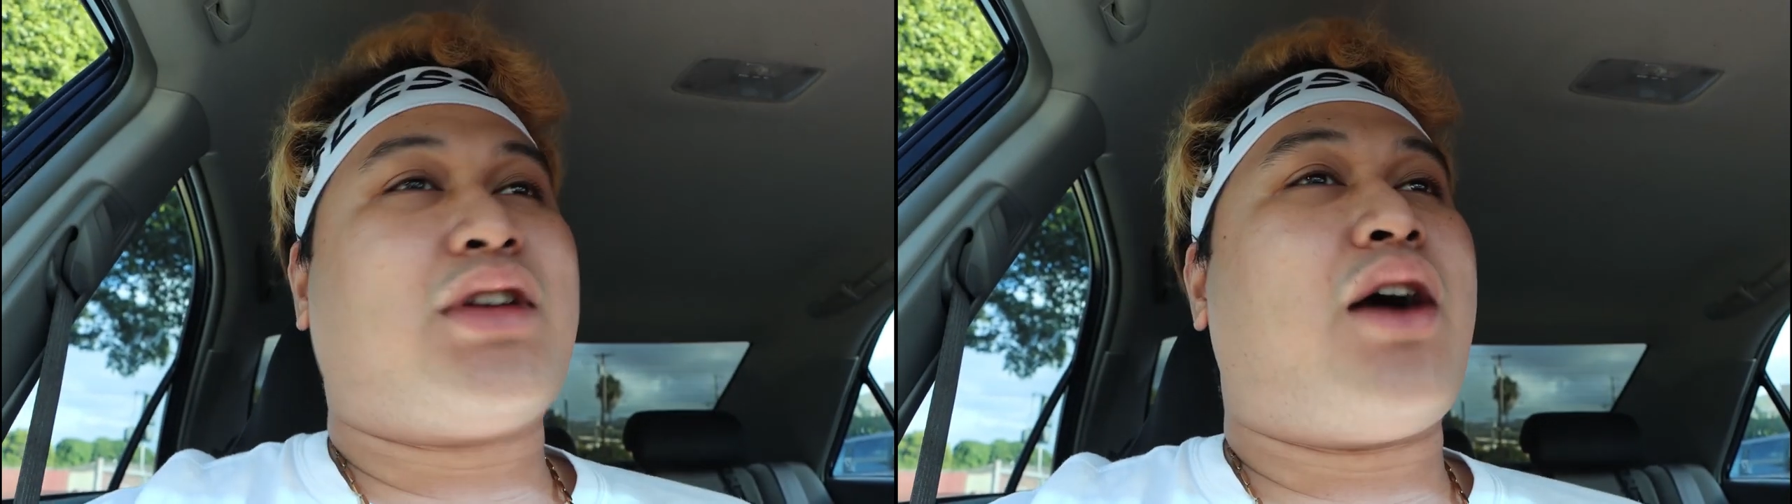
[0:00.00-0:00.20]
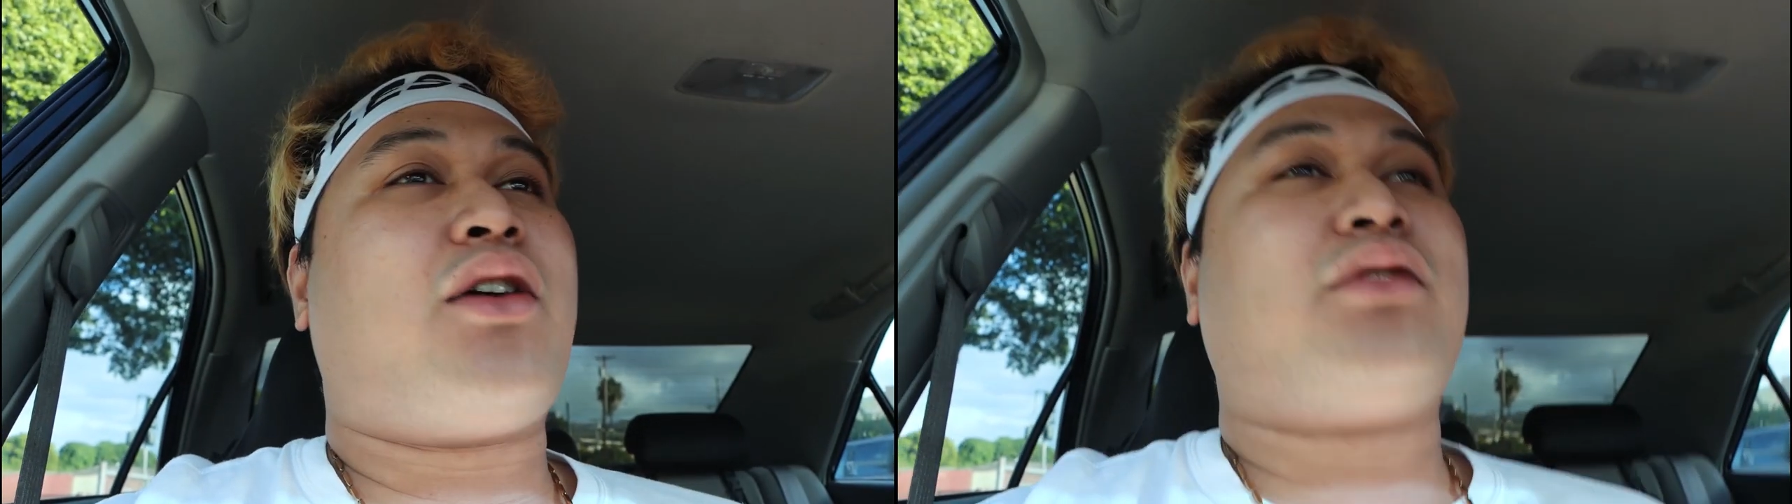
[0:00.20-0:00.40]

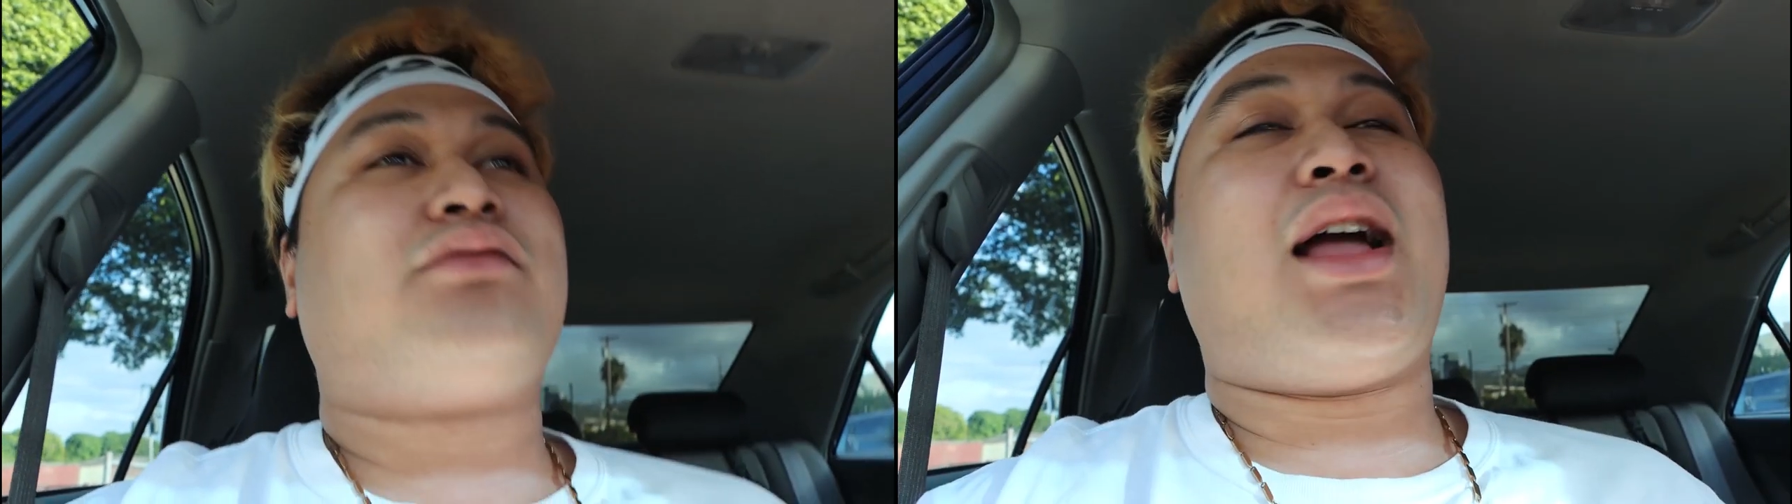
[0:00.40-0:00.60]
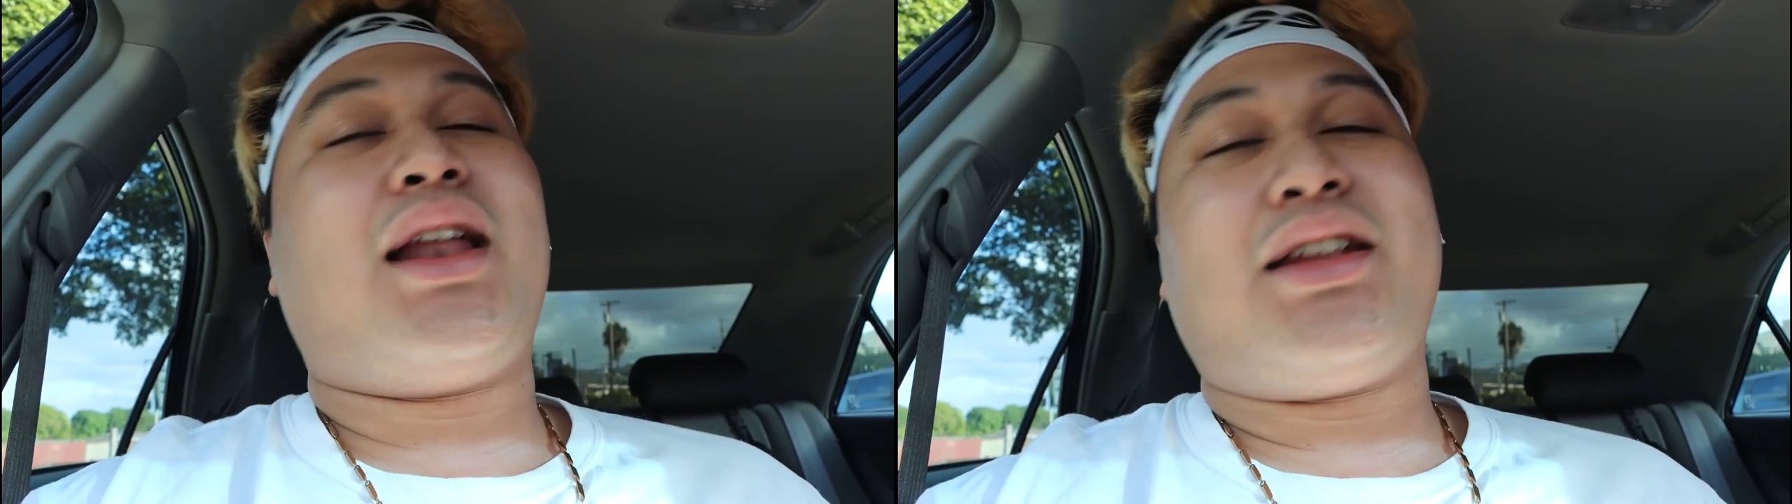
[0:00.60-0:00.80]
So
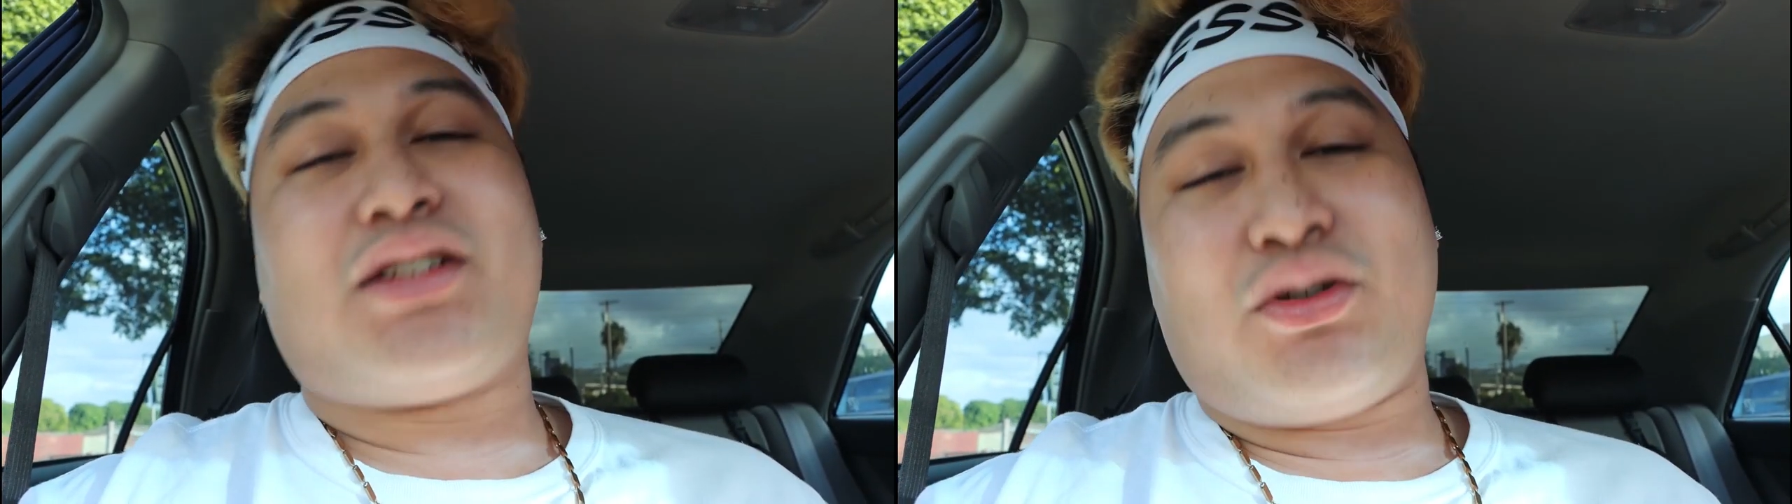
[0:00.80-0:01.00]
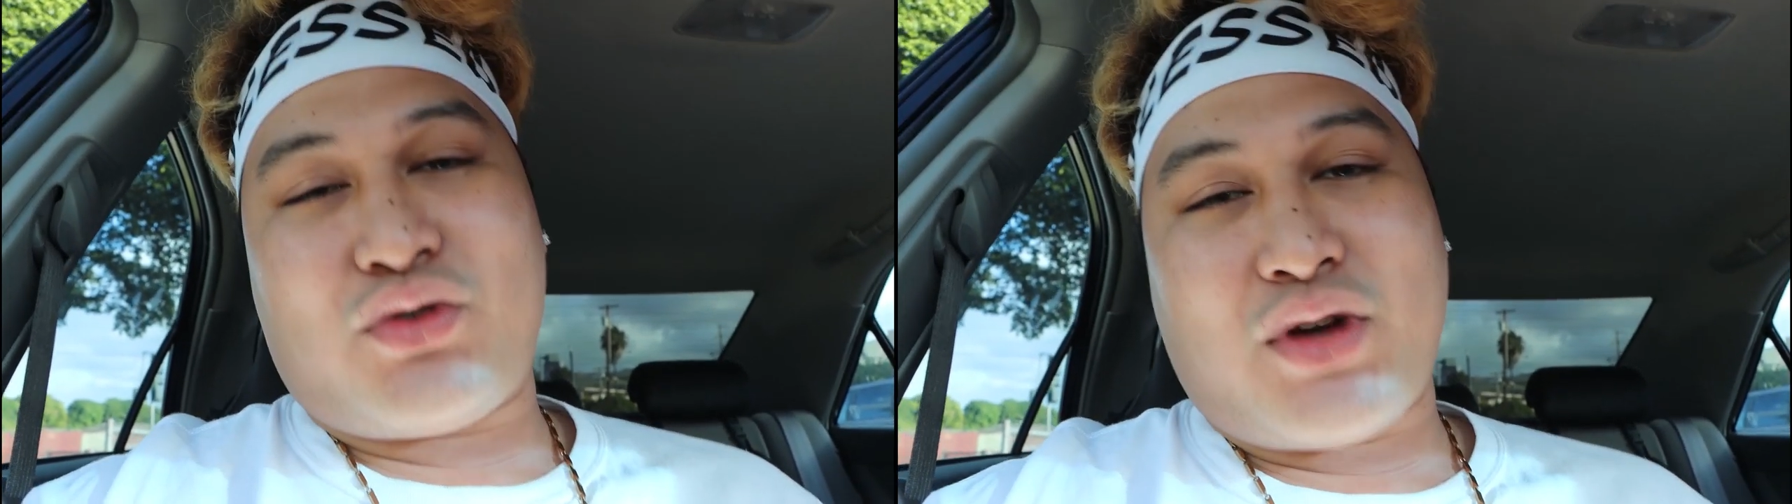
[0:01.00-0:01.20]
at
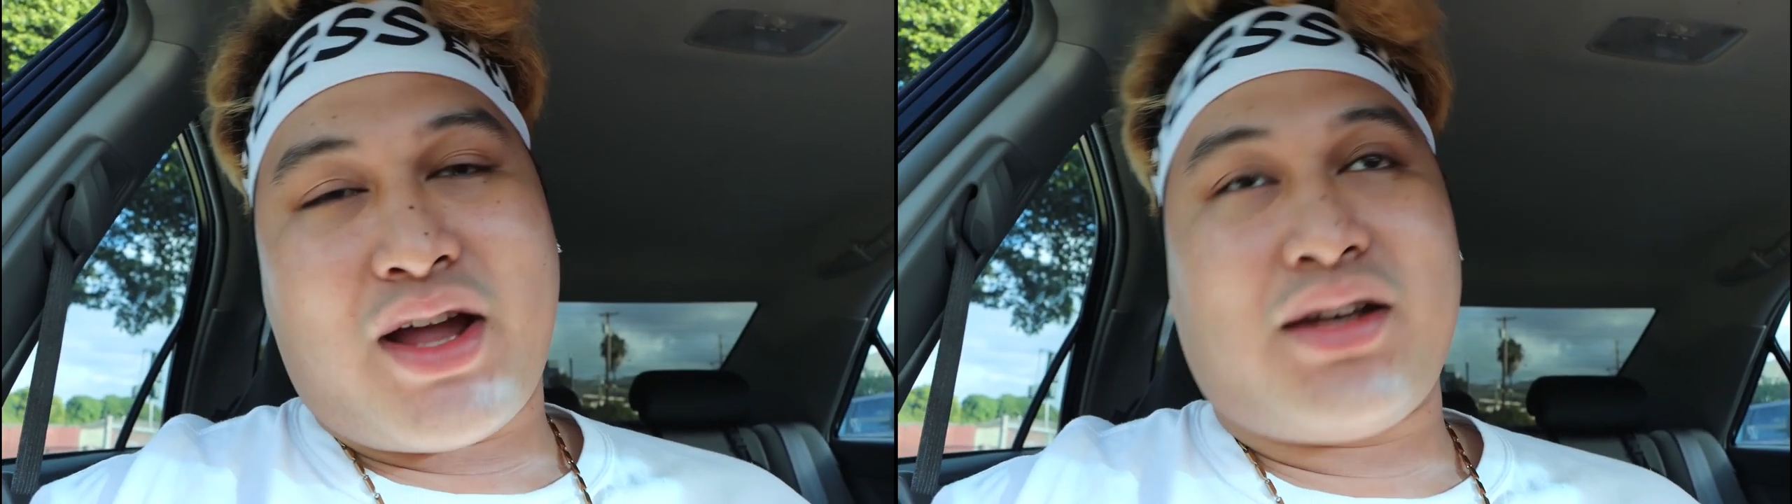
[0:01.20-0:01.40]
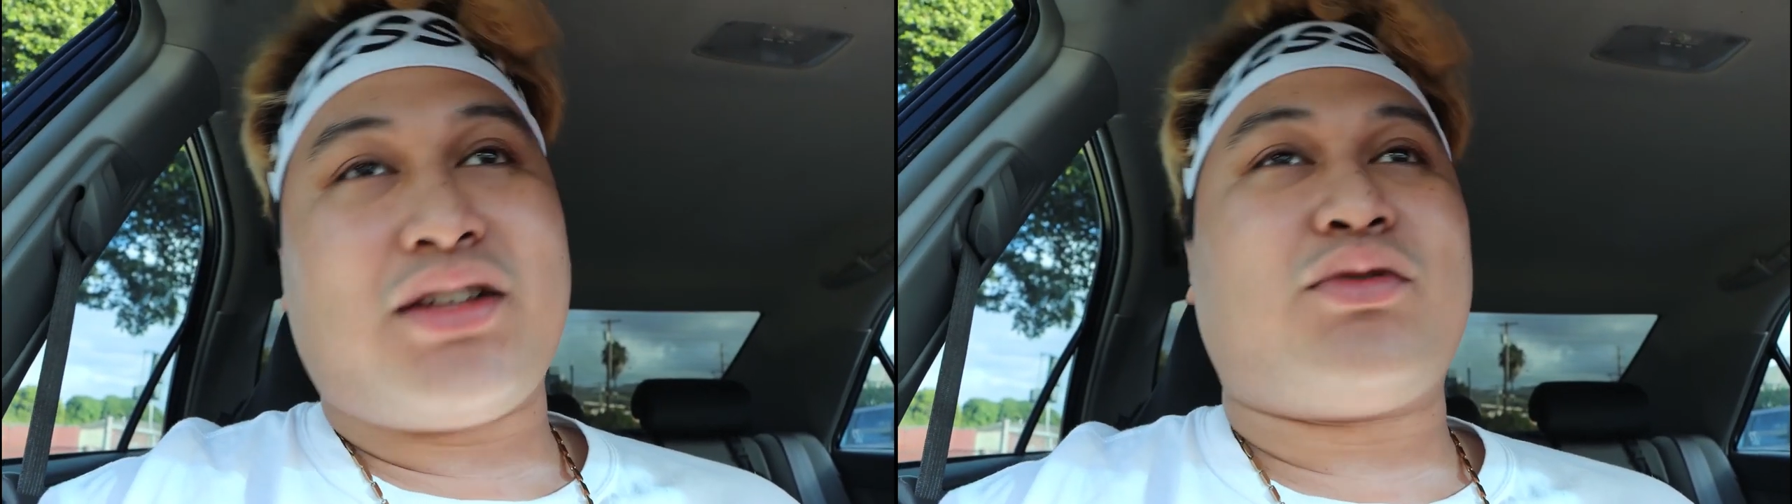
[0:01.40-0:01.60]
least you
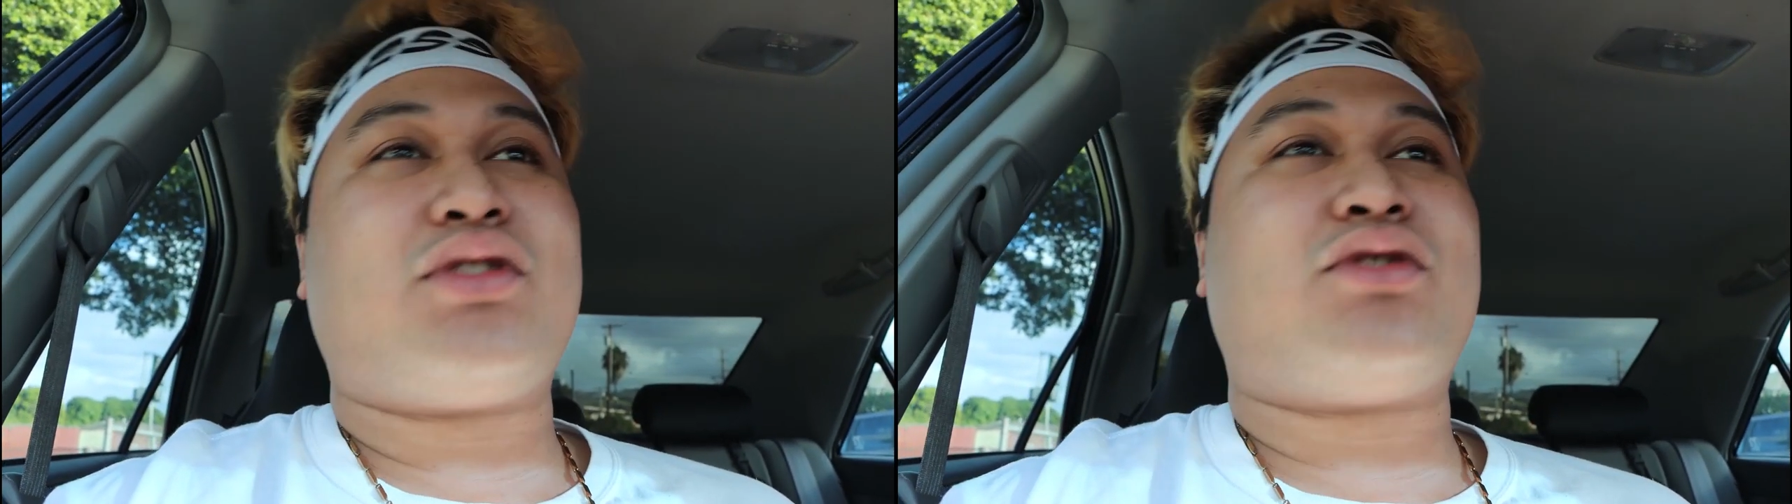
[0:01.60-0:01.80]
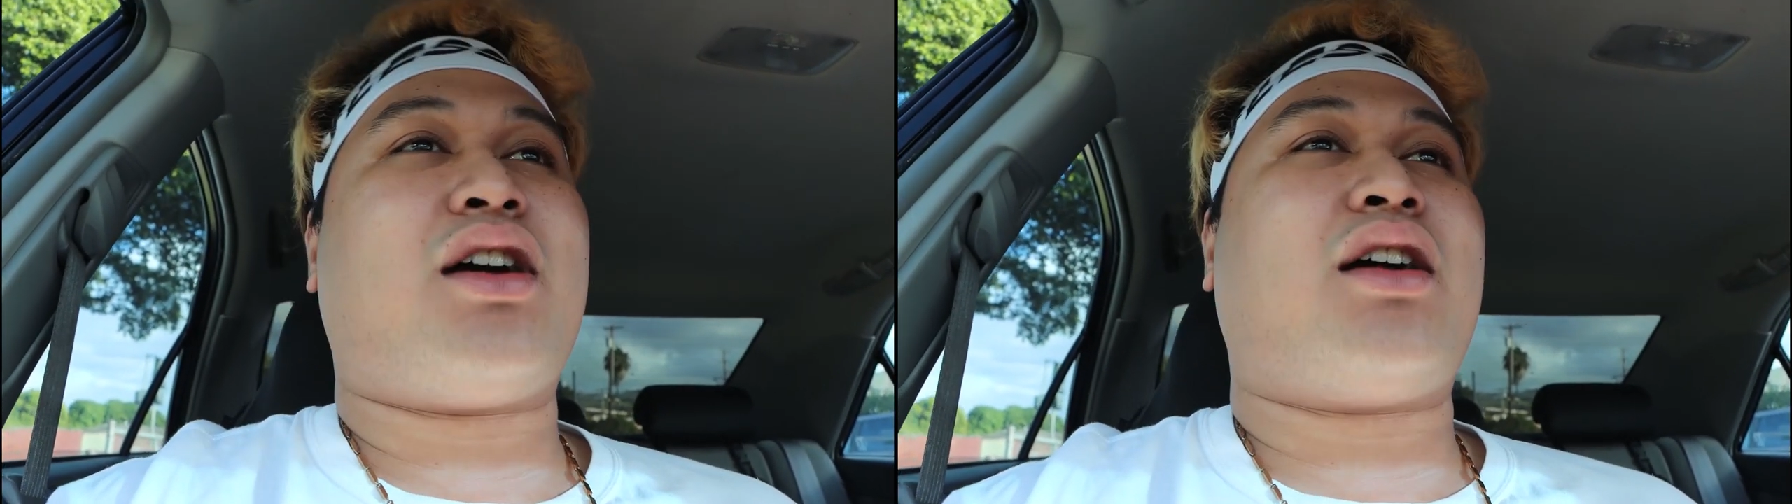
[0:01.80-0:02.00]
tried. At least
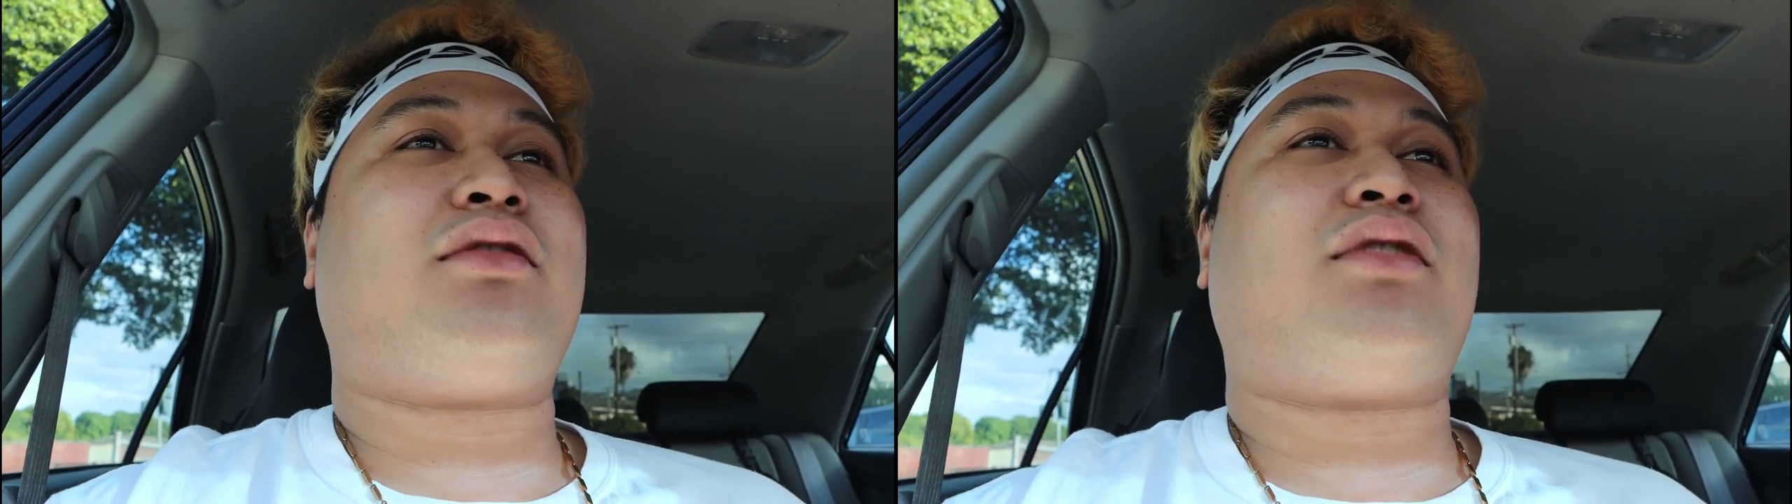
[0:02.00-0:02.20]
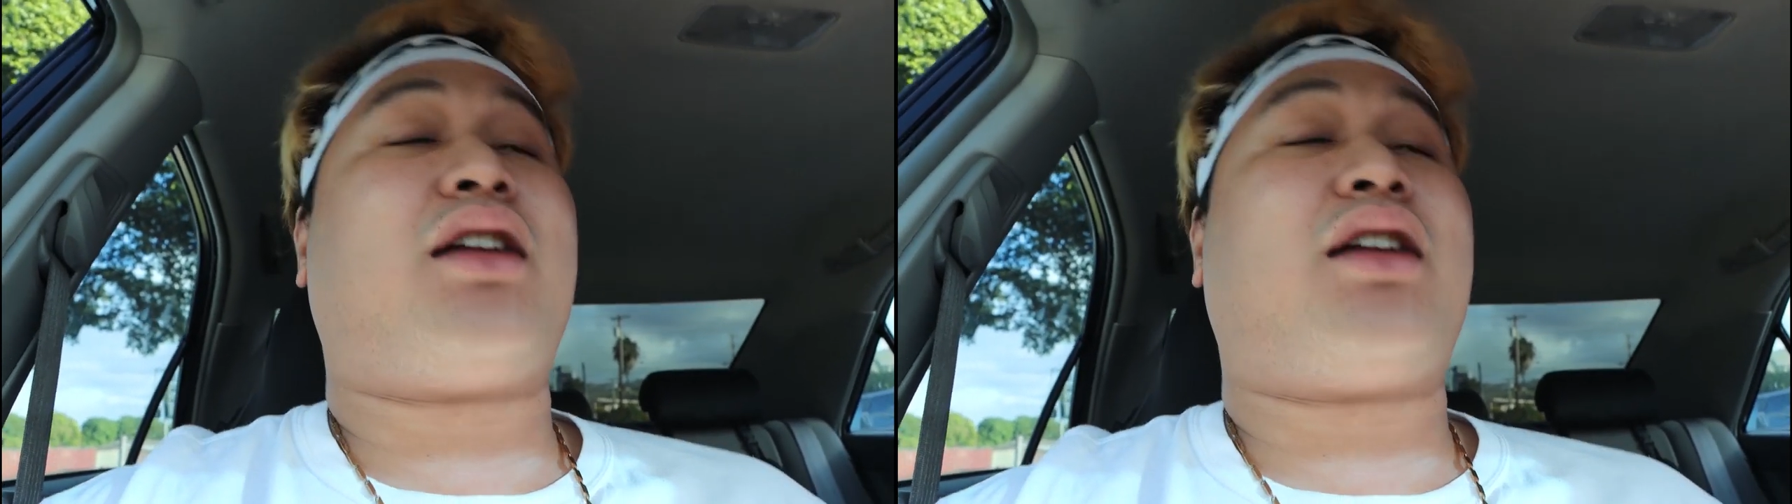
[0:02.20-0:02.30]
we tried.